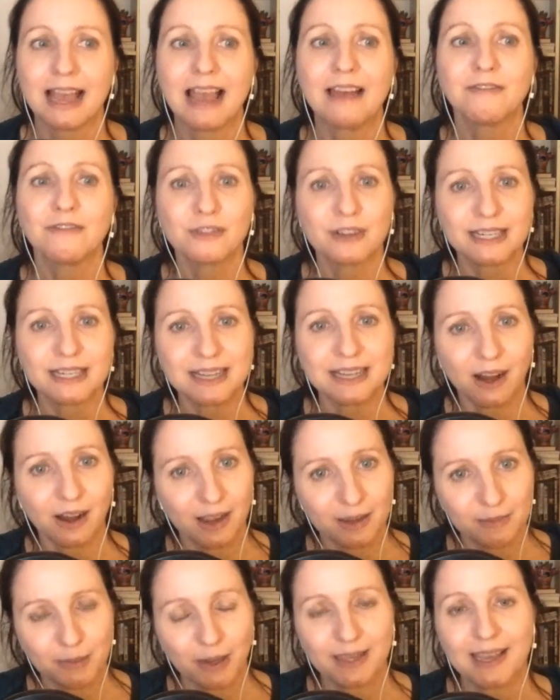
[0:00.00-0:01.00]
Every
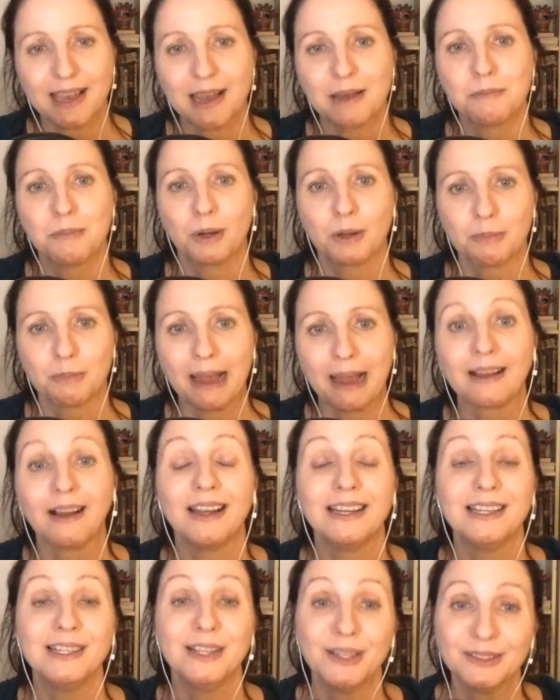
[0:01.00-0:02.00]
time I get a book back,
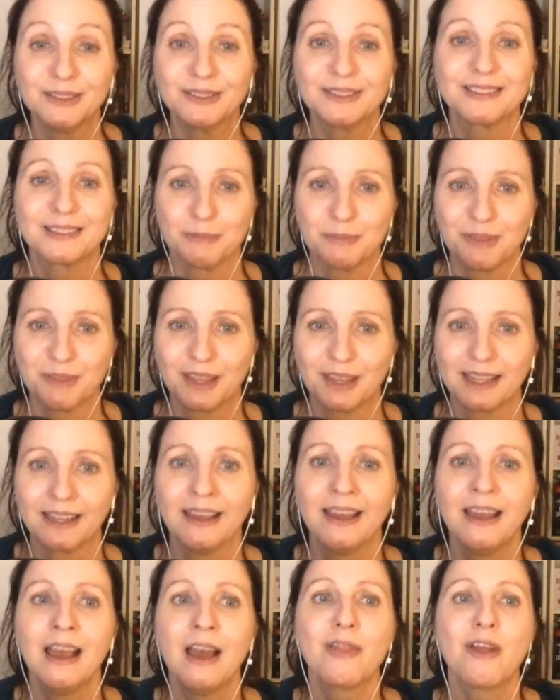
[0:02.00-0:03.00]
I learn something
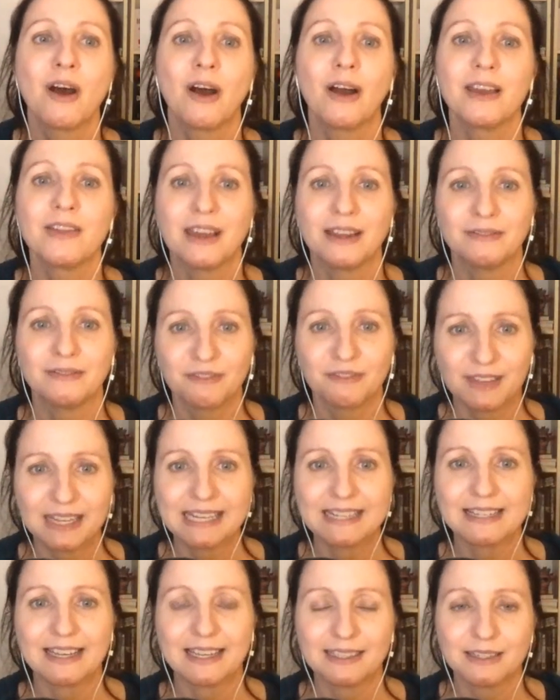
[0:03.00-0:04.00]
that I then
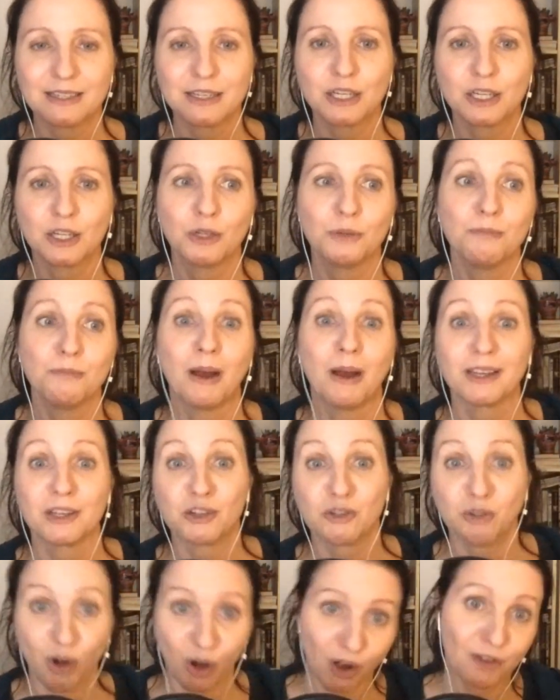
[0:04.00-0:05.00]
feed into my
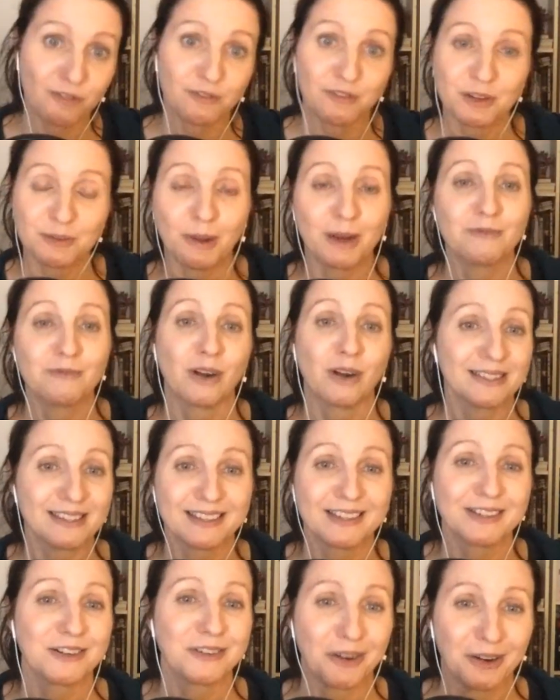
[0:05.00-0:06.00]
craft, my
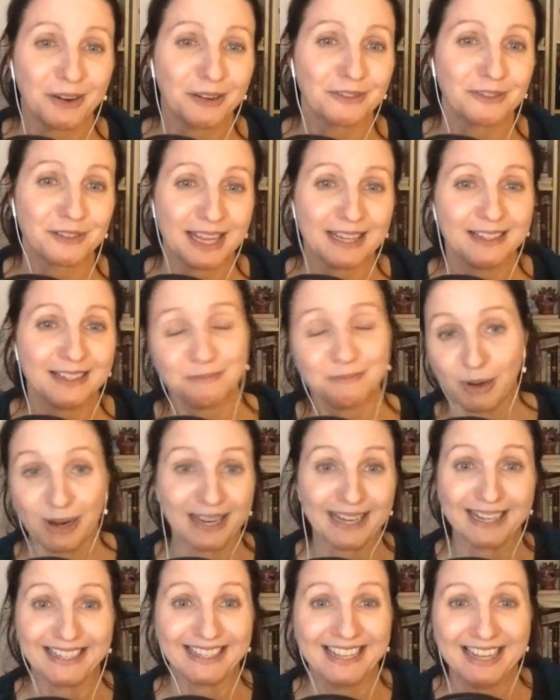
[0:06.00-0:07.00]
writing craft
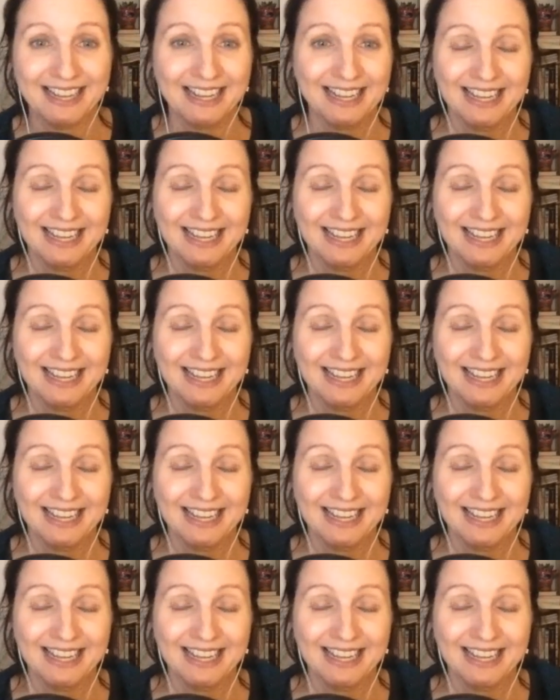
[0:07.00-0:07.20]
brain,